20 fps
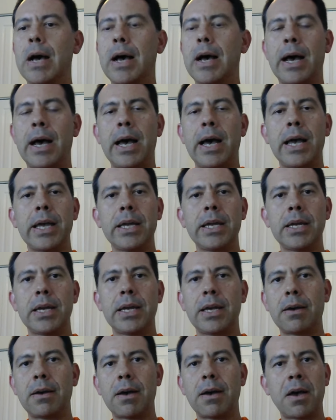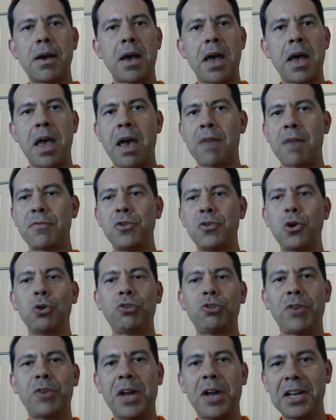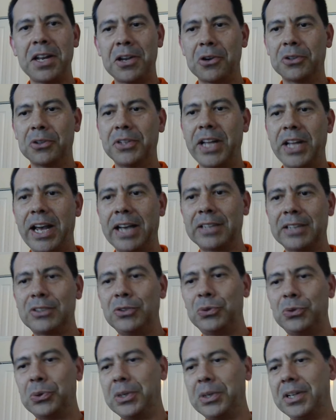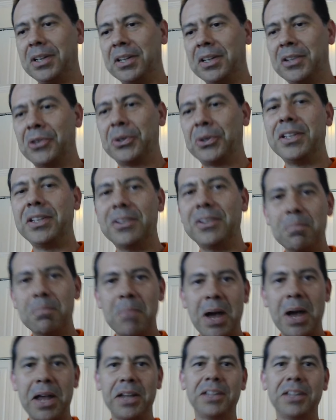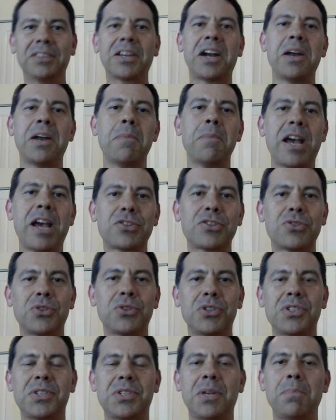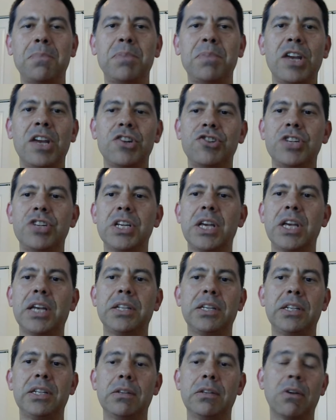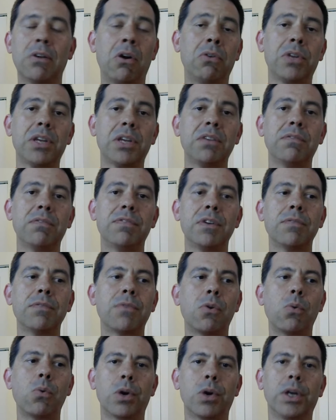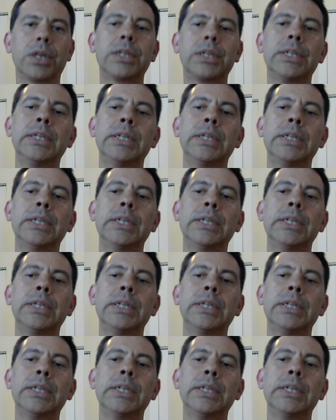I have no training on that. During, my entire master's and PhD, I did only in vivo work.